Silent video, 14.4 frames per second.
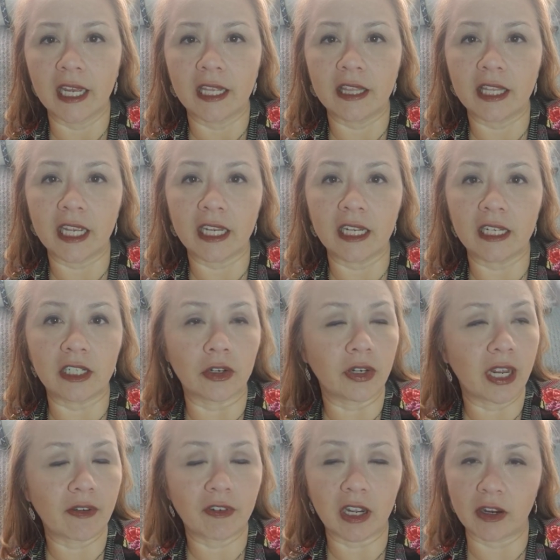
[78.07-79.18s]
they don't
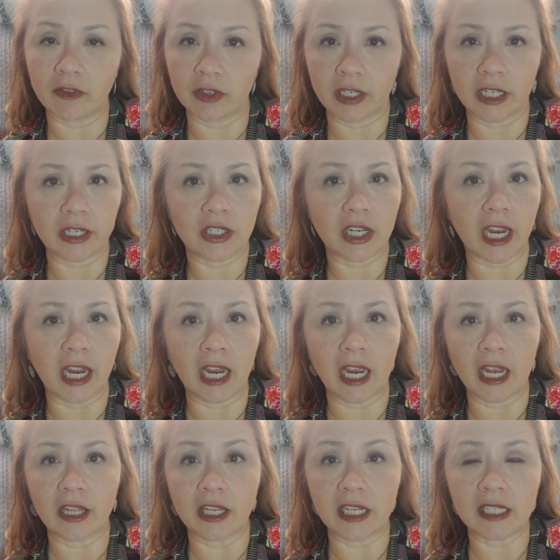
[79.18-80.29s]
have coverage
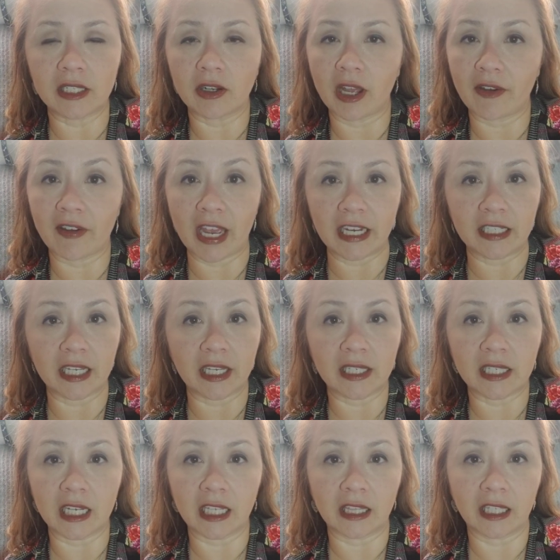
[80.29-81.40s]
and they still have access
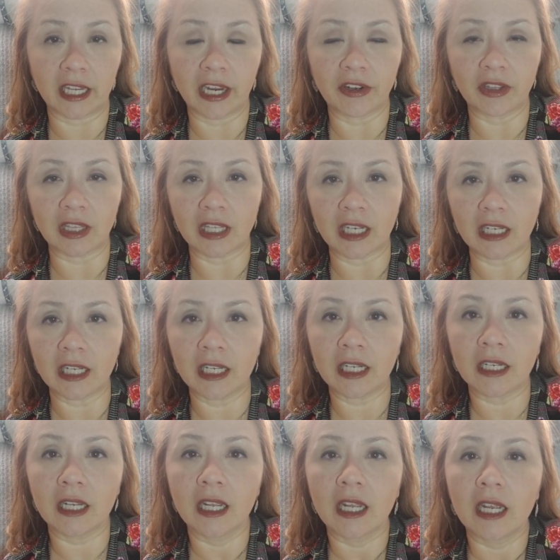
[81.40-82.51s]
to get the care that they
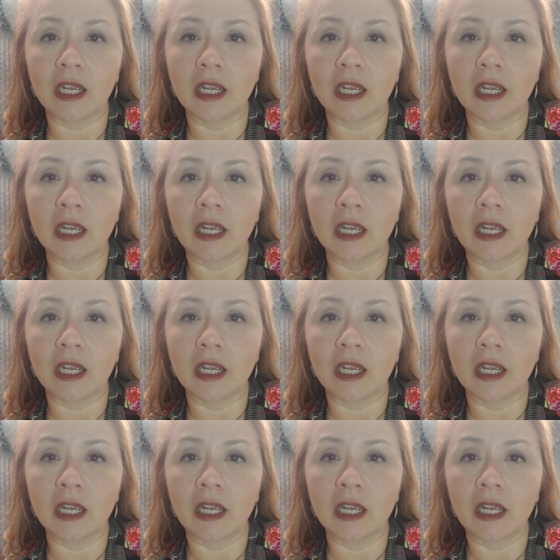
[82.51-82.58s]
need,